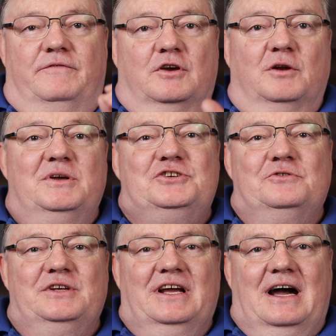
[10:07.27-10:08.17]
if you're going to be
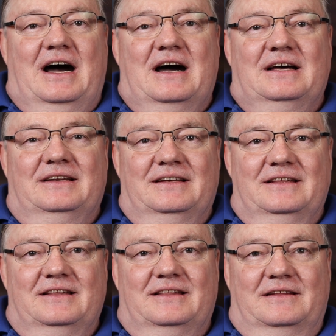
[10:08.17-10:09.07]
shooting on
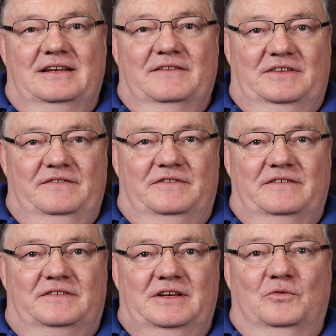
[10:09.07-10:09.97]
the Nifty
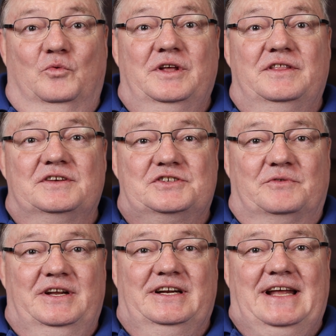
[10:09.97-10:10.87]
50 with the
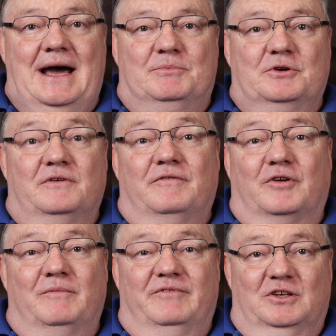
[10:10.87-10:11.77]
straight adapter
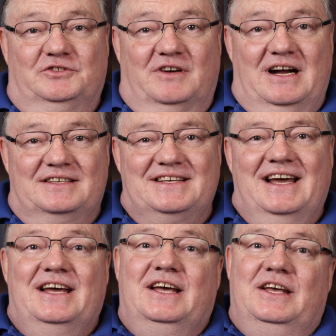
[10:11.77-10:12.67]
from Viltrox,
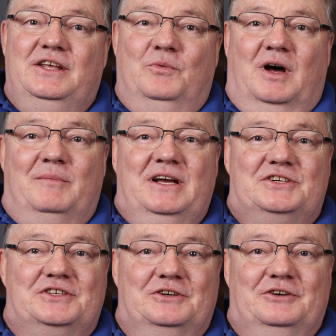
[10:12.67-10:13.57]
you want to
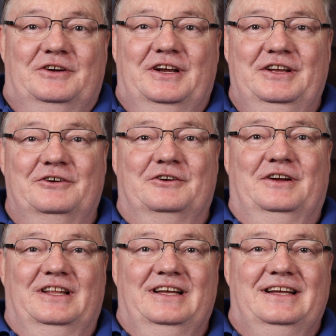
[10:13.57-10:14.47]
make sure
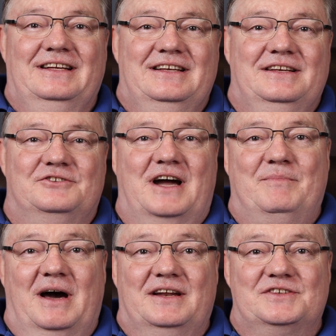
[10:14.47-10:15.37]
your
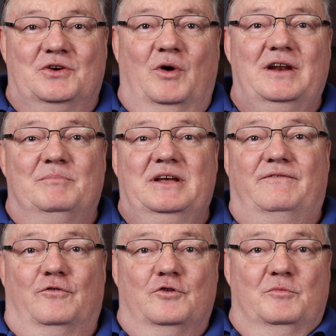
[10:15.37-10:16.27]
tripod is quite a
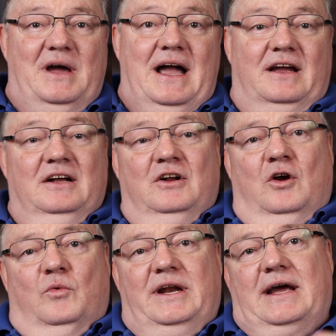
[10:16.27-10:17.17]
bit further back.
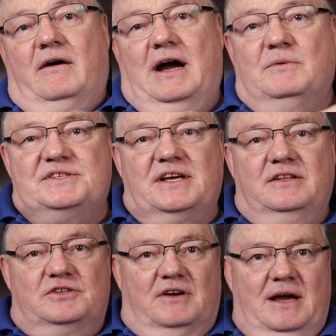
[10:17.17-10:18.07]
Right now, I would say
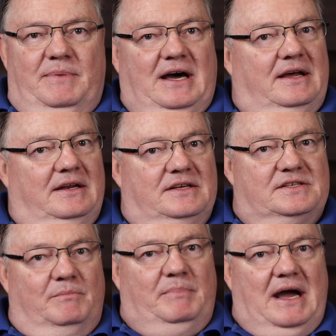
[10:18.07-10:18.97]
the tripod is
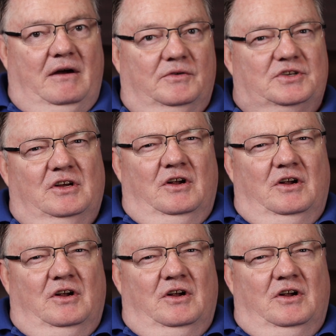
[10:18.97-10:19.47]
about